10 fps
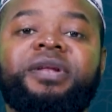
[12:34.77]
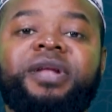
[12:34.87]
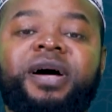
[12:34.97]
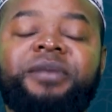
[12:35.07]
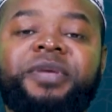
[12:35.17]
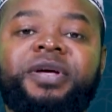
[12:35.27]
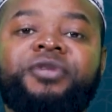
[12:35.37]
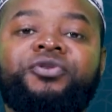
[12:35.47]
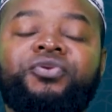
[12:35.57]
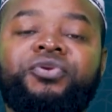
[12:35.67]
now
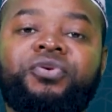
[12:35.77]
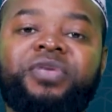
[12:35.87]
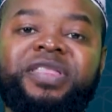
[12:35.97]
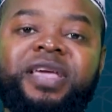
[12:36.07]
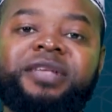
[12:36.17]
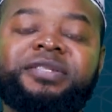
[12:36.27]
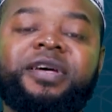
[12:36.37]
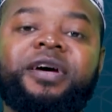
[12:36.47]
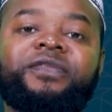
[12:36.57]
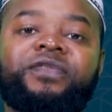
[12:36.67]
to do things
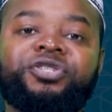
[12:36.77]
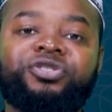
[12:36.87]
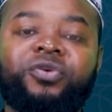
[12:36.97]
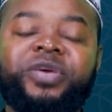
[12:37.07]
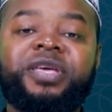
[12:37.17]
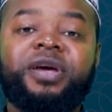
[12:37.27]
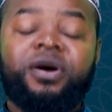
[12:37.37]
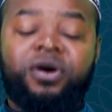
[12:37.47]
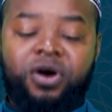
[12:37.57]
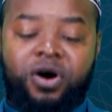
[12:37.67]
for showing
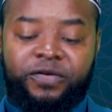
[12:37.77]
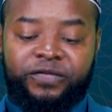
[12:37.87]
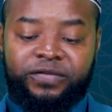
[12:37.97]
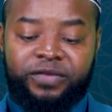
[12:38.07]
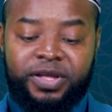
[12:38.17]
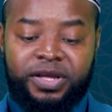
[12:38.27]
off.